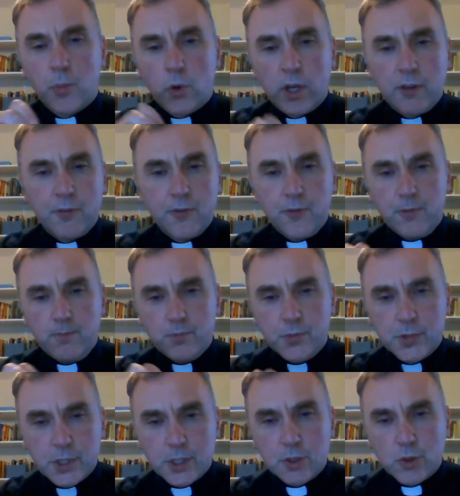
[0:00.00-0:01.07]
brief
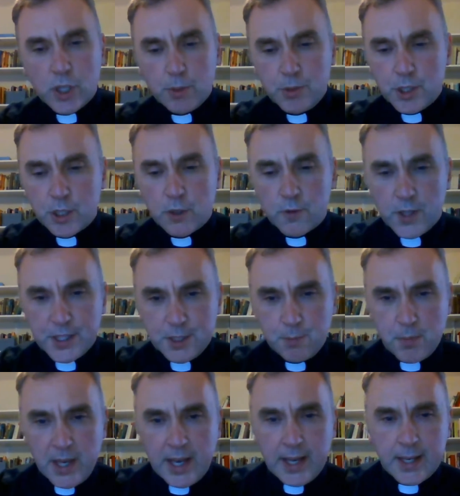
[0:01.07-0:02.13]
description of
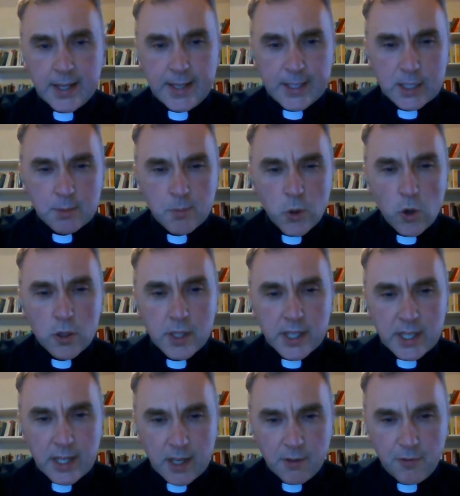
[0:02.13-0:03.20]
this man is more
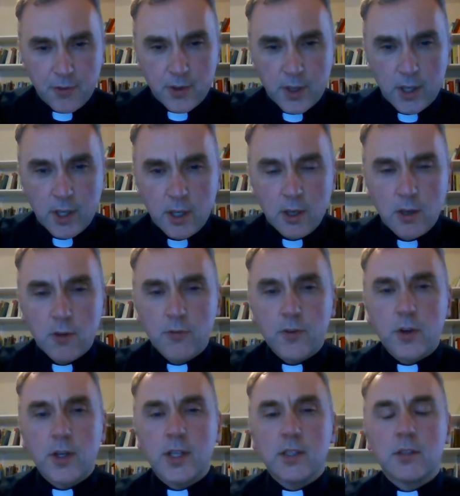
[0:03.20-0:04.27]
than enough
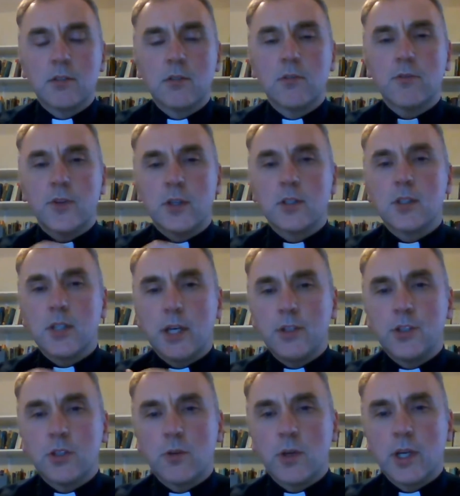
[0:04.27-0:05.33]
for his first
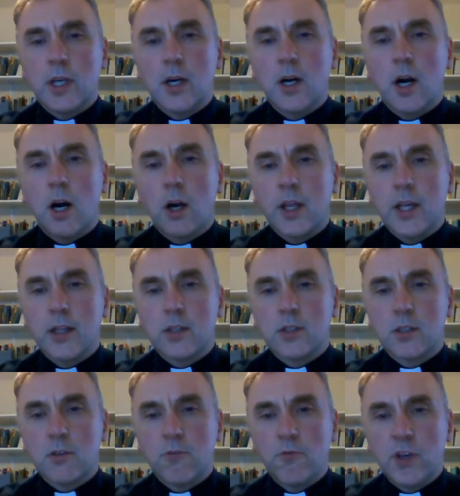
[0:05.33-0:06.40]
century
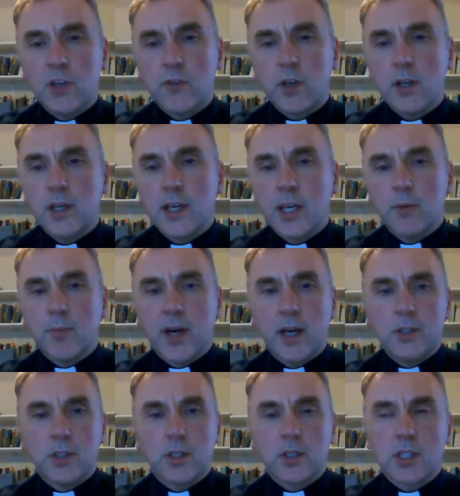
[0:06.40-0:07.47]
audience to vividly
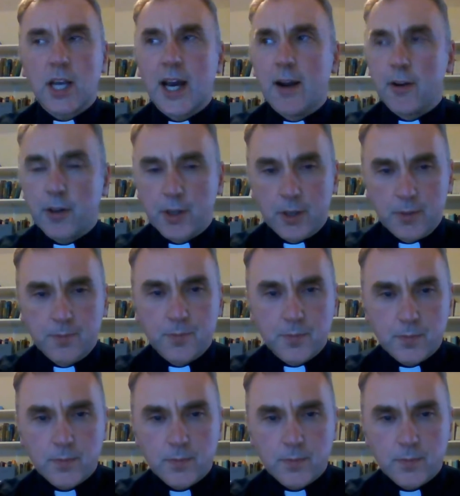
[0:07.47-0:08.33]
imagine his character.